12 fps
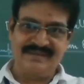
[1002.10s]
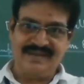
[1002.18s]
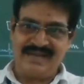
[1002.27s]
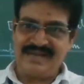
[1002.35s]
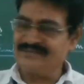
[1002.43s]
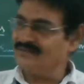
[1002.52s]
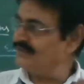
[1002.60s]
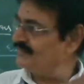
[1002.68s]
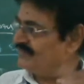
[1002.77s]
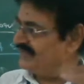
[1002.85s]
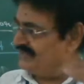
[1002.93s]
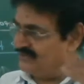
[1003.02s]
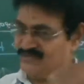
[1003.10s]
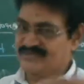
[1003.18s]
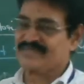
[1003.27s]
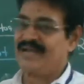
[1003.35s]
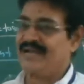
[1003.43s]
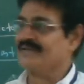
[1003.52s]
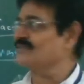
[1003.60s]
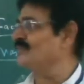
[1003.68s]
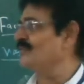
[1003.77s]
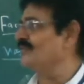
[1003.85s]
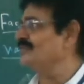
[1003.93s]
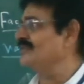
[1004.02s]
and the huge tax
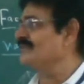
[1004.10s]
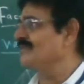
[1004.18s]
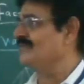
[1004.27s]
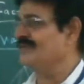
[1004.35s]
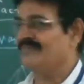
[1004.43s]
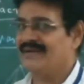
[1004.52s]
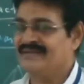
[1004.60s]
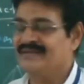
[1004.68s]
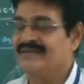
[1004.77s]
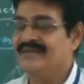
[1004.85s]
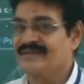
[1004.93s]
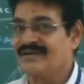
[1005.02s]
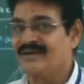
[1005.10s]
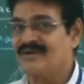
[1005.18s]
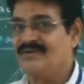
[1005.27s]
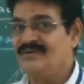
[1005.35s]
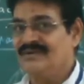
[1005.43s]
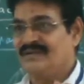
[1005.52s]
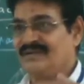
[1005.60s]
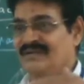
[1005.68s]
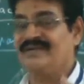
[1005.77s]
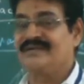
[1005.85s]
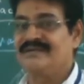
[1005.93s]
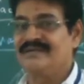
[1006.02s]
upon the common man now
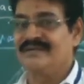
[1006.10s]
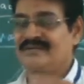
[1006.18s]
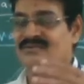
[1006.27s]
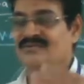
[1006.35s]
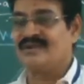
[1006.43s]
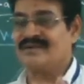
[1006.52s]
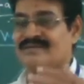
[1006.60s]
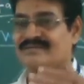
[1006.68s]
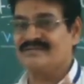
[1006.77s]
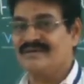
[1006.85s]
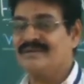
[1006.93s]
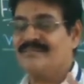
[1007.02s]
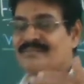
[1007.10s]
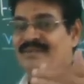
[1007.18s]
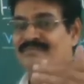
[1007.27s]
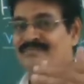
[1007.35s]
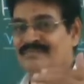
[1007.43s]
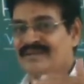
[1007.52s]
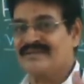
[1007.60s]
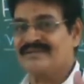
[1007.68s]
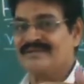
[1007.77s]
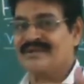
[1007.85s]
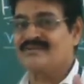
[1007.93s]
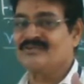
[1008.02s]
led towards the
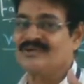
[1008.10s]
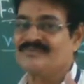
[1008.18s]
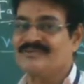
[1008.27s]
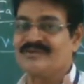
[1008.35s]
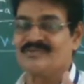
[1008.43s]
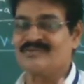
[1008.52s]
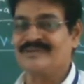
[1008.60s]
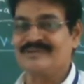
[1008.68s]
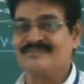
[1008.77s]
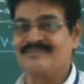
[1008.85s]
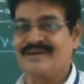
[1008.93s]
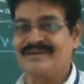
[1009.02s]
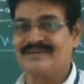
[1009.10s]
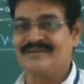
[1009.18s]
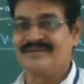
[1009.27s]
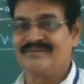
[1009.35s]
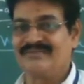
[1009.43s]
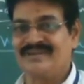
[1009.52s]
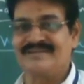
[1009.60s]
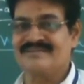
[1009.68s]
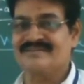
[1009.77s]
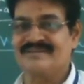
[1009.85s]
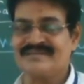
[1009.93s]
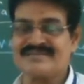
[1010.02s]
breakdown of the Roman Empire.
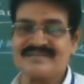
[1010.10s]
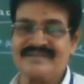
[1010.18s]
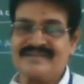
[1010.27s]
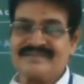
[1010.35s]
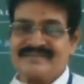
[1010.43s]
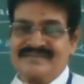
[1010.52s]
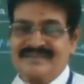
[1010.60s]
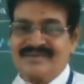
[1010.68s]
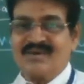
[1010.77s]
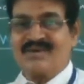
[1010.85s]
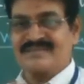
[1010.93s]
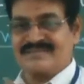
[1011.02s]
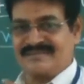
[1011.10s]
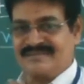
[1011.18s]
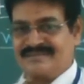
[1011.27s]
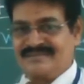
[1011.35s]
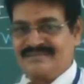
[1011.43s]
Financial strength they lost,